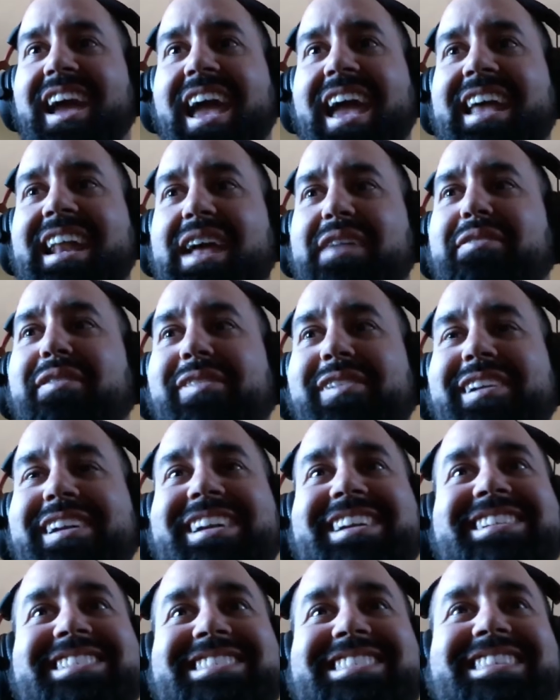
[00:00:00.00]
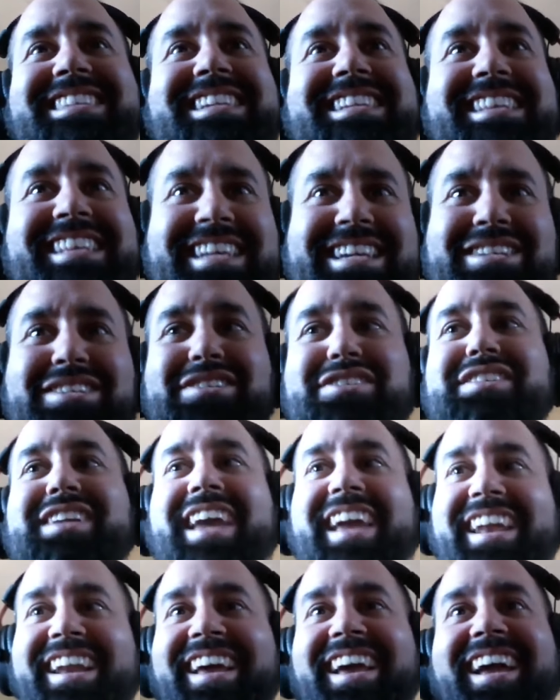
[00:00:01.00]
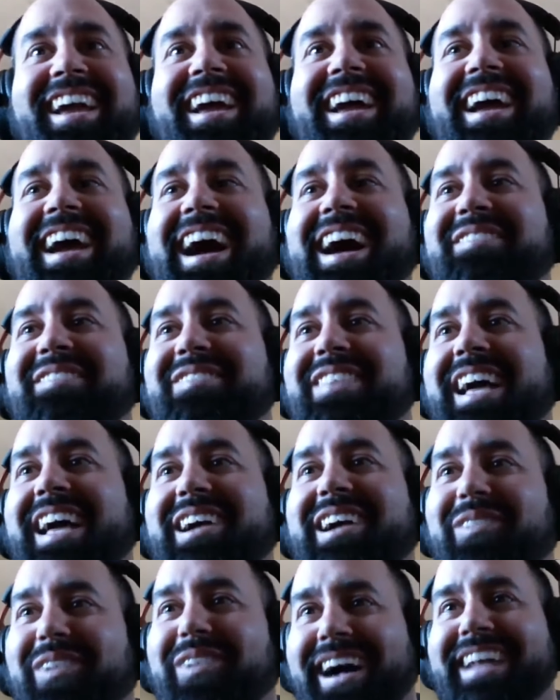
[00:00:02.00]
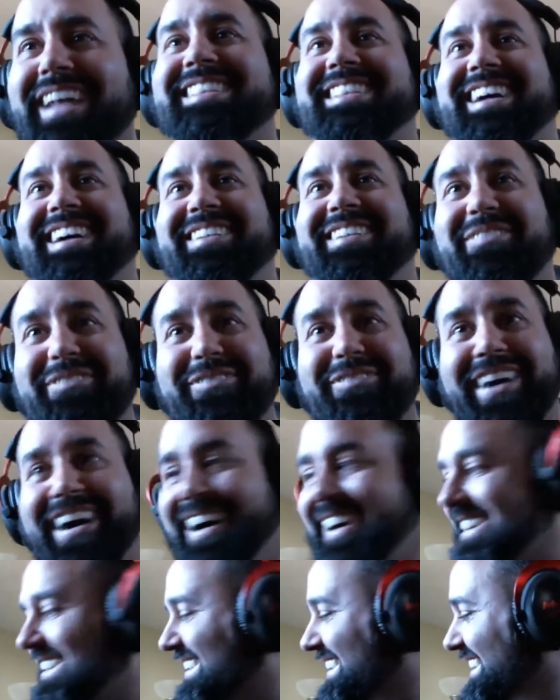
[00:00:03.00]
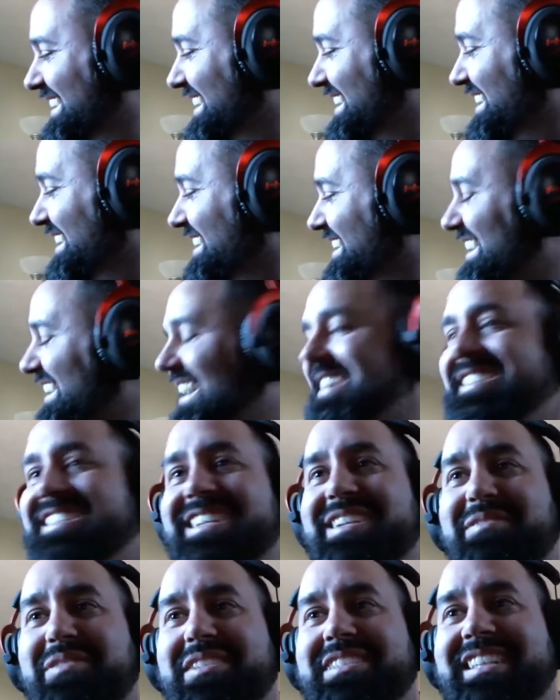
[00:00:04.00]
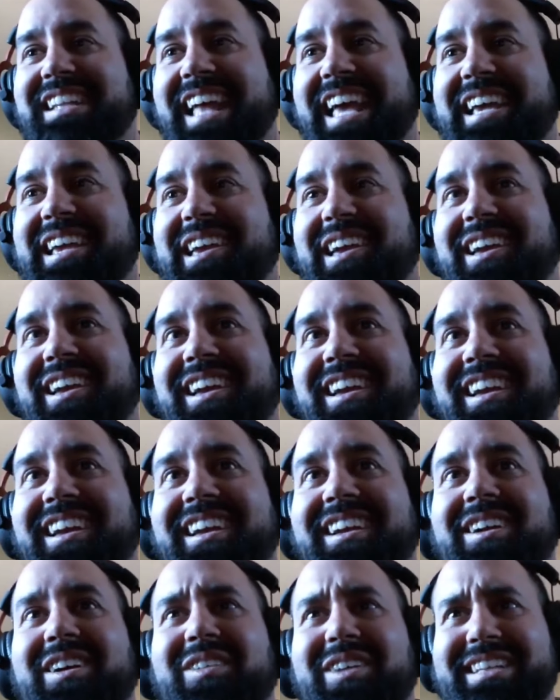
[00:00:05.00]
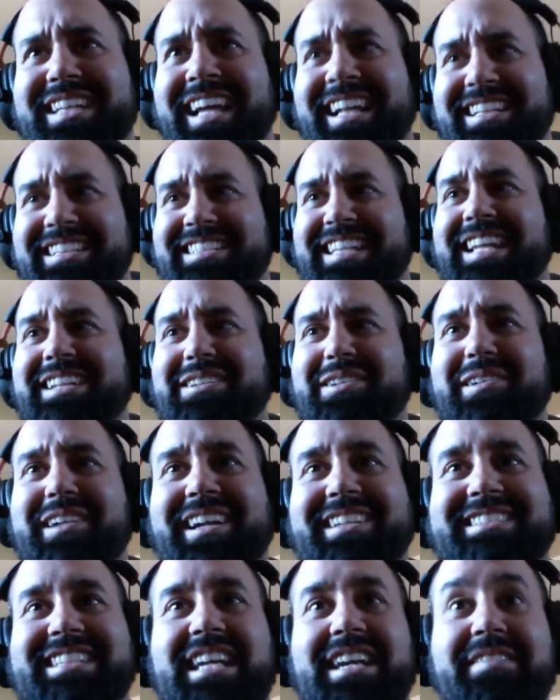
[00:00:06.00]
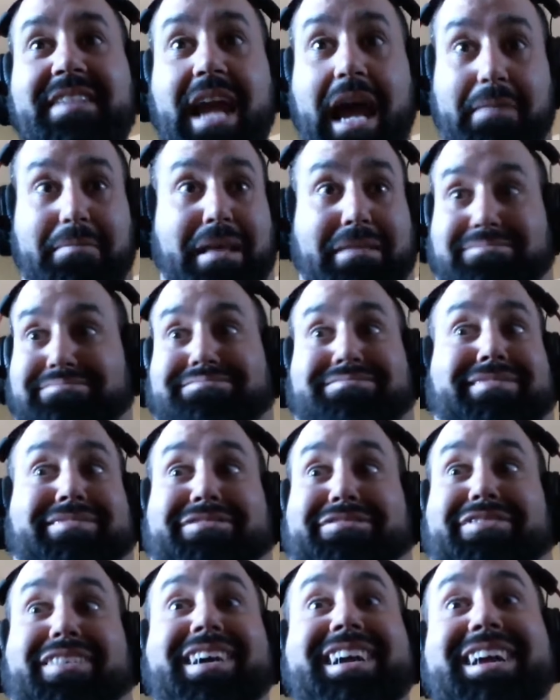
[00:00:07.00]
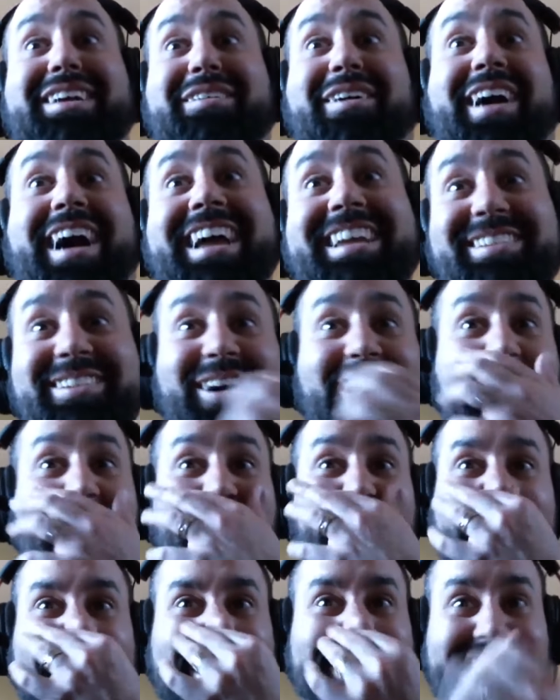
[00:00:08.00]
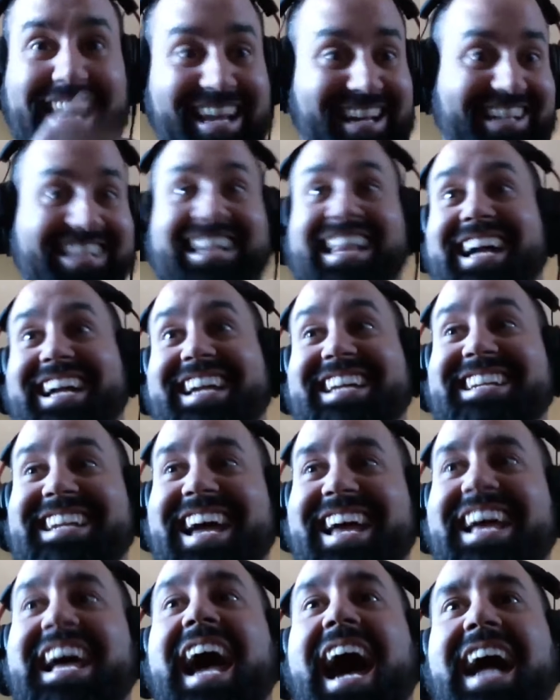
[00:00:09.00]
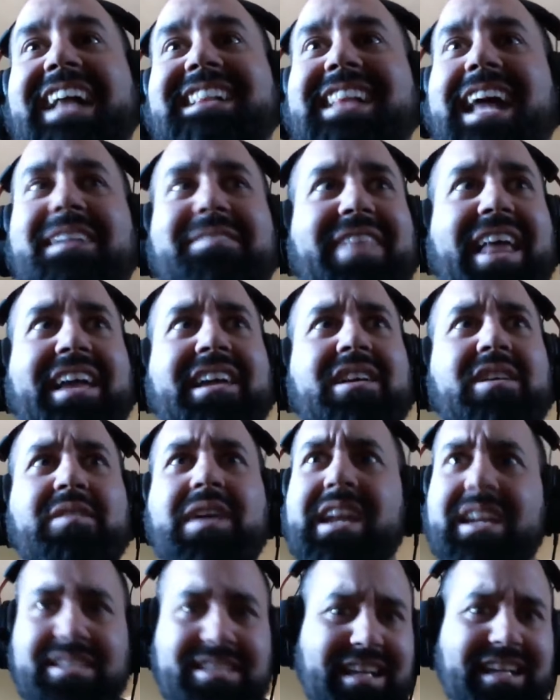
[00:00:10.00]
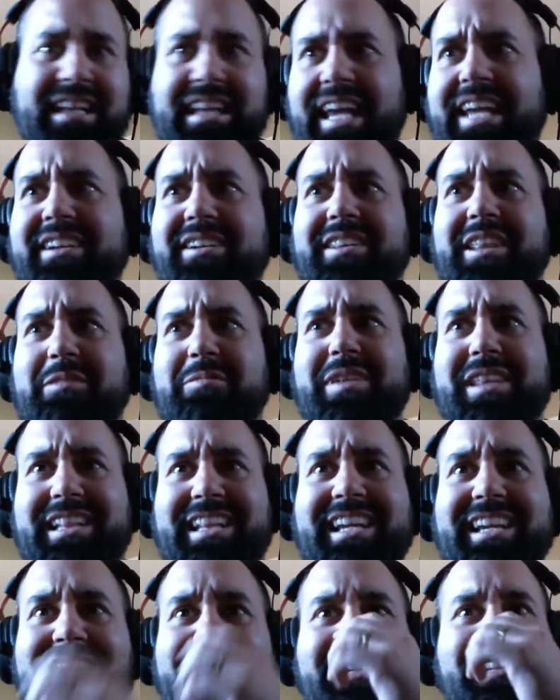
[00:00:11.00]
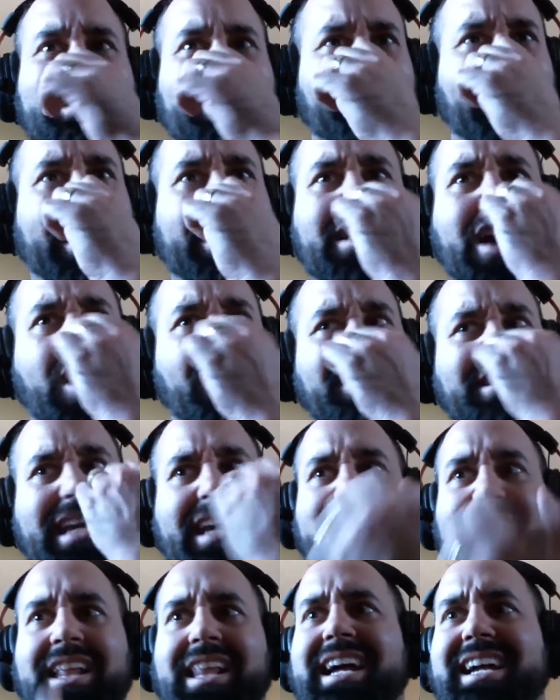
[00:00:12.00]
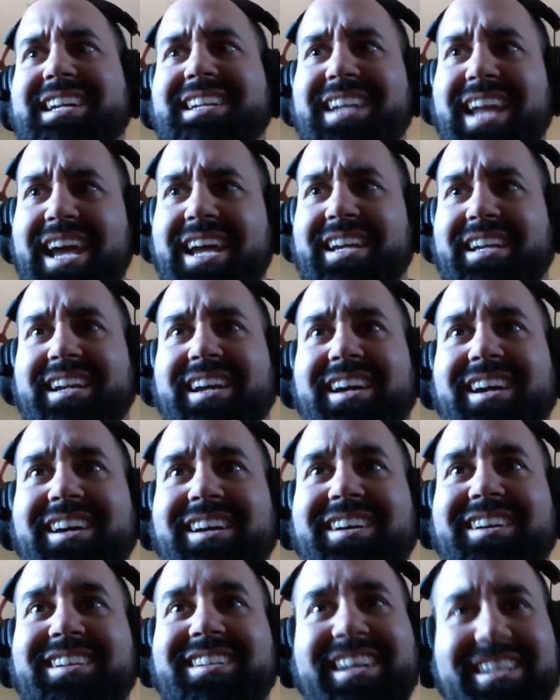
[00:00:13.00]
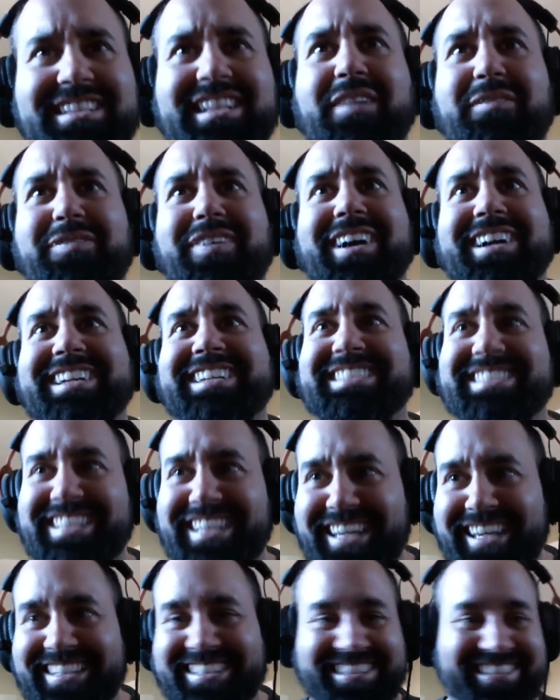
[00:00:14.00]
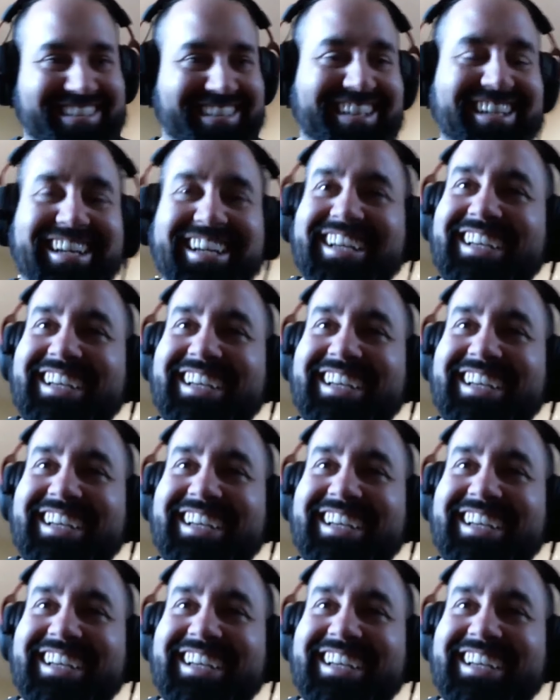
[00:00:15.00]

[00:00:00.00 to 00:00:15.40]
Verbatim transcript: and I freaking see this shit. I'm like, what the fuck? And she was like, what the hell is that doing on TV? I'm like, fucking I know. I'm like, it's eight o'clock at night. I thought I'm like, wait, is it later than we think it is? I'm like, no, it's eight o'clock at night. Like the fuck is this?